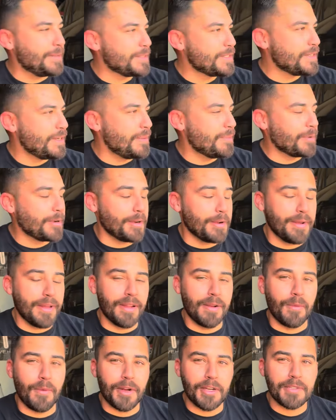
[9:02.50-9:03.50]
So I'm gonna go ahead
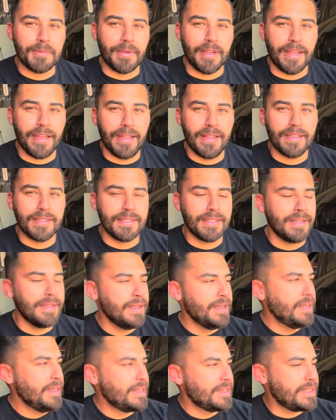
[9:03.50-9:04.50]
and wash my hands,
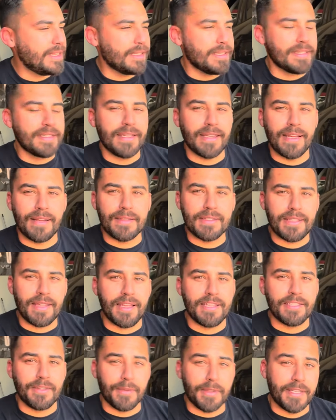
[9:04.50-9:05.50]
take this thing
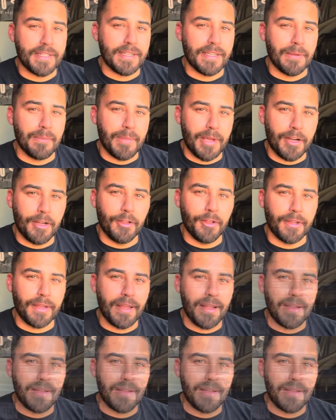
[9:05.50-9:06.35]
outside so we can take a better look at